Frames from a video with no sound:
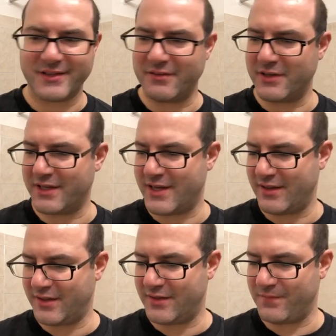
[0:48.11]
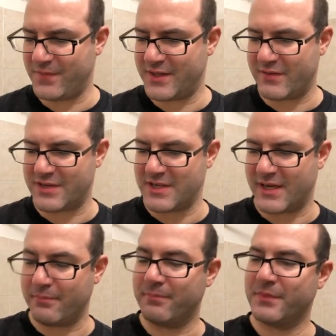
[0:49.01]
They really nail it every
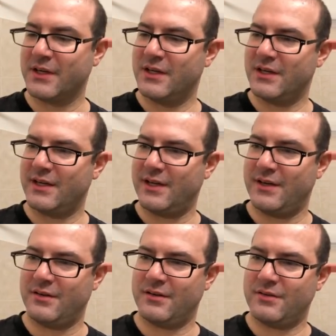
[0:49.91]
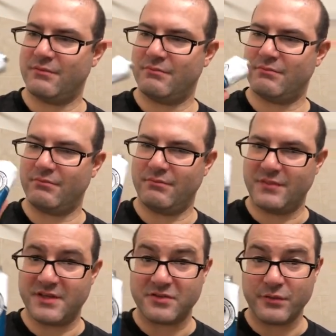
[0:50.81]
time. And
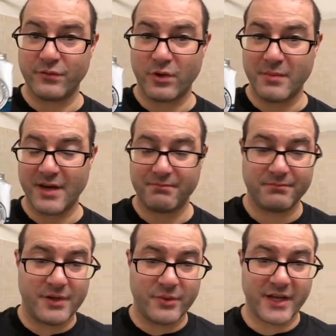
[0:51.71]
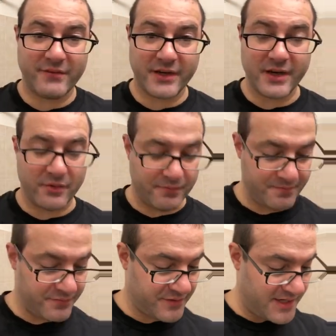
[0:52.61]
this new format, I want to give it a go,
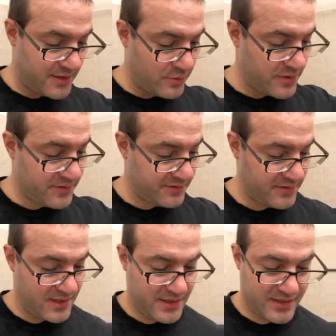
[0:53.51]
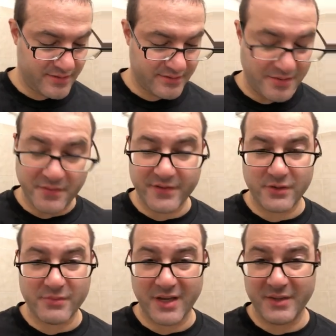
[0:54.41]
see how it works. Some of
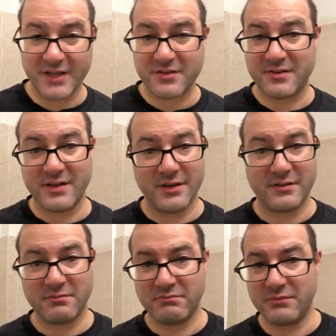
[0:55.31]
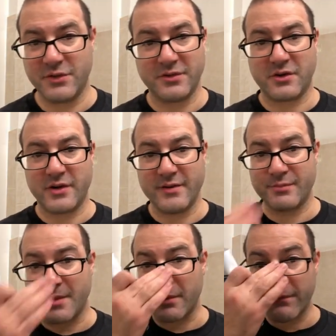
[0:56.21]
you may be interested in using
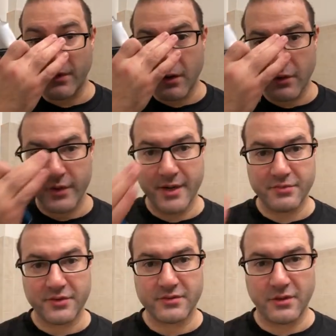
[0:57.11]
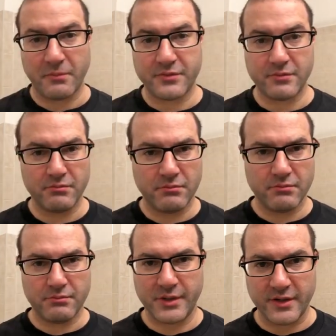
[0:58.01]
creams, may prefer creams to soaps,
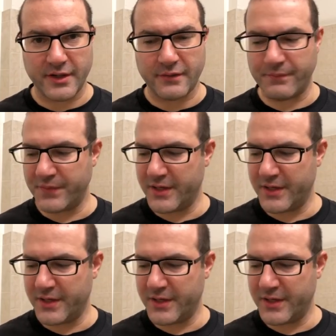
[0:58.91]
period.